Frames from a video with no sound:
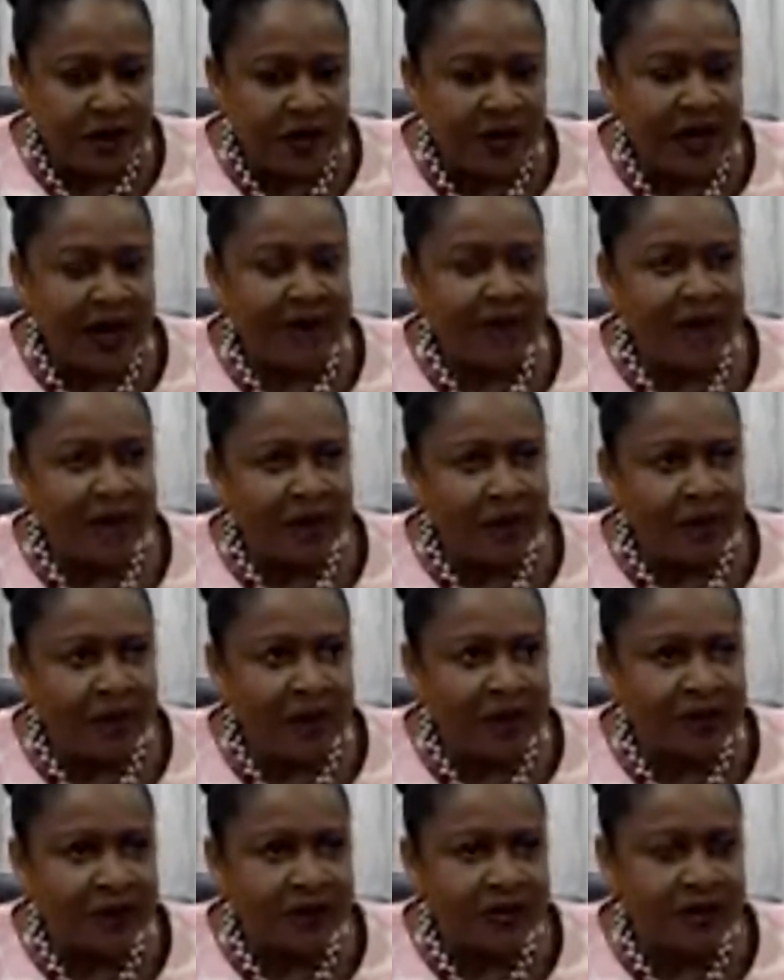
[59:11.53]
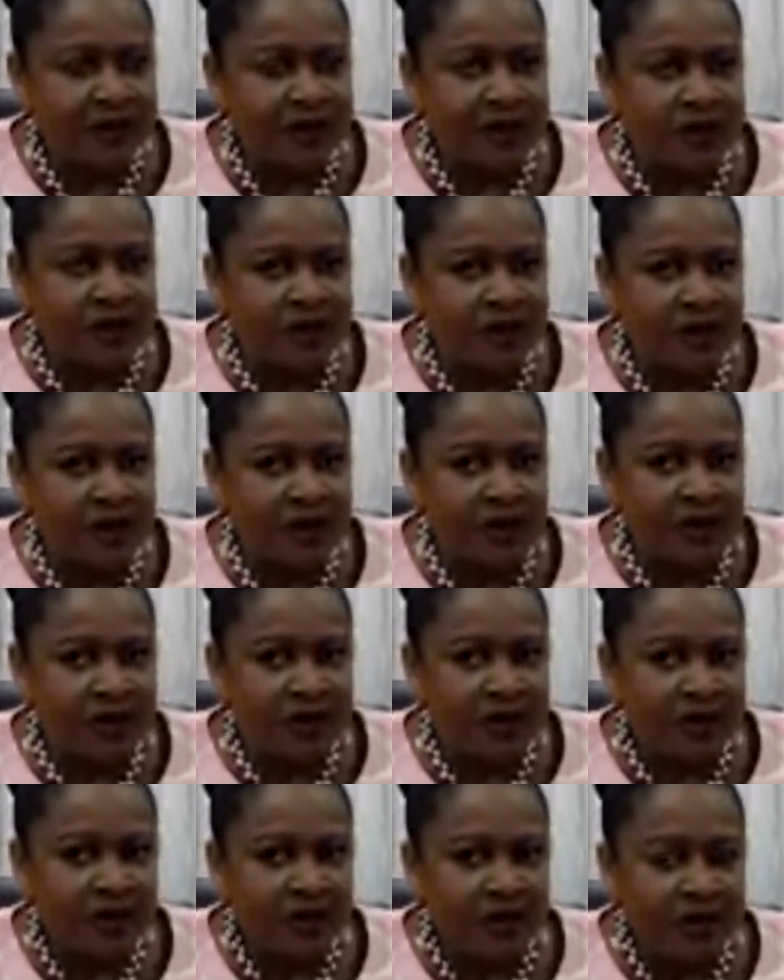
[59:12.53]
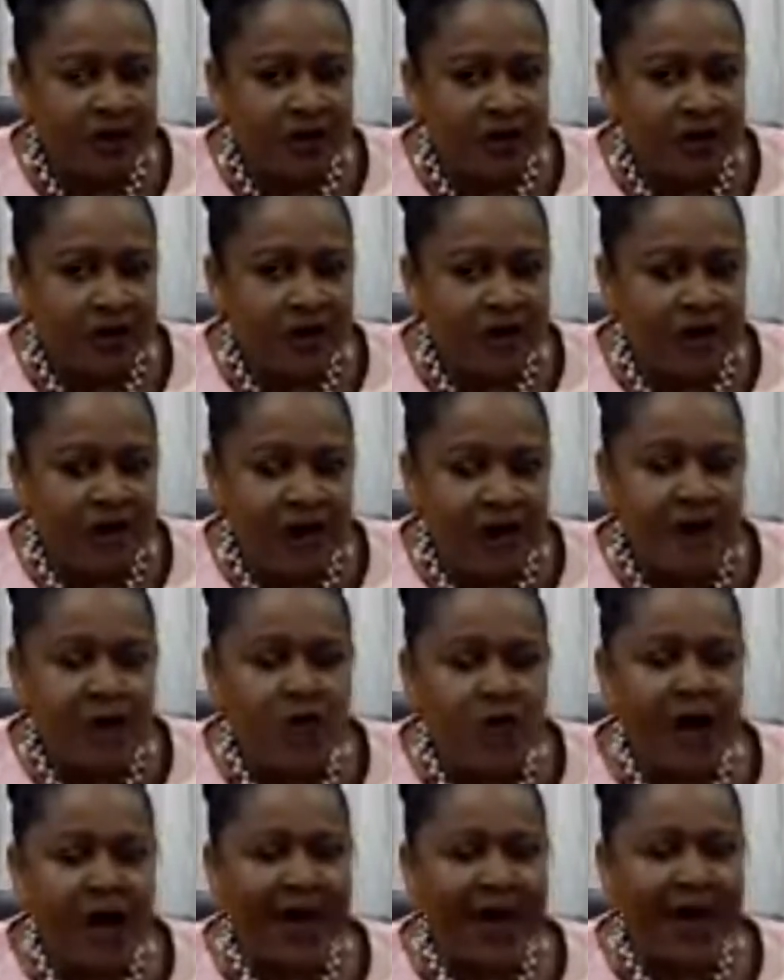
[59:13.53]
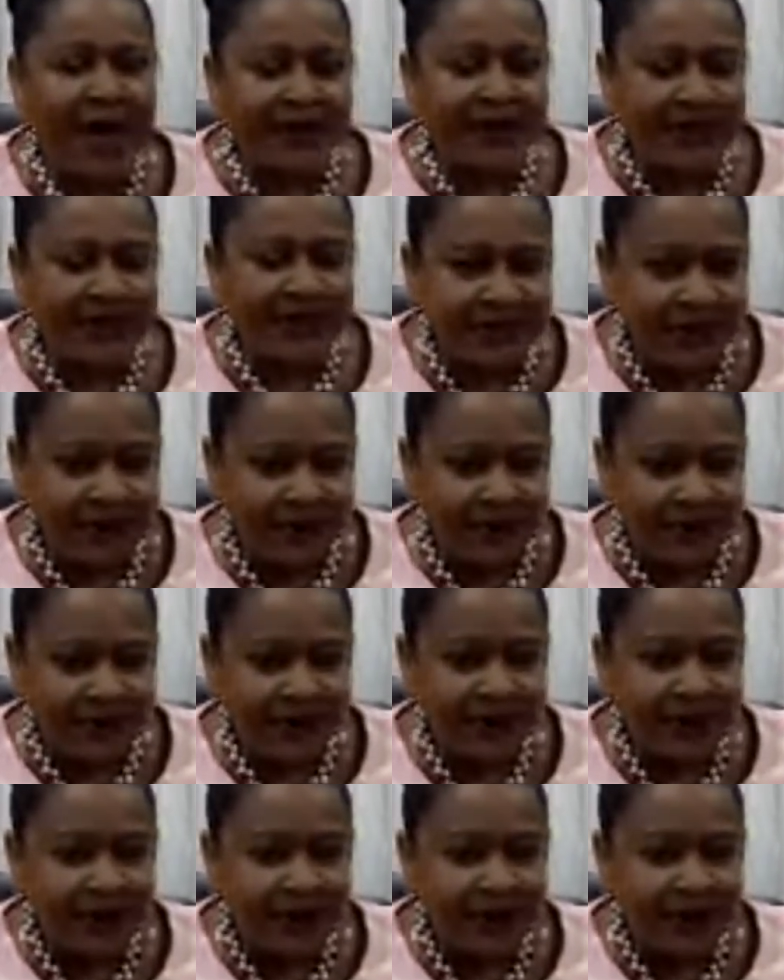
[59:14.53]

And I made a presentation from where I sit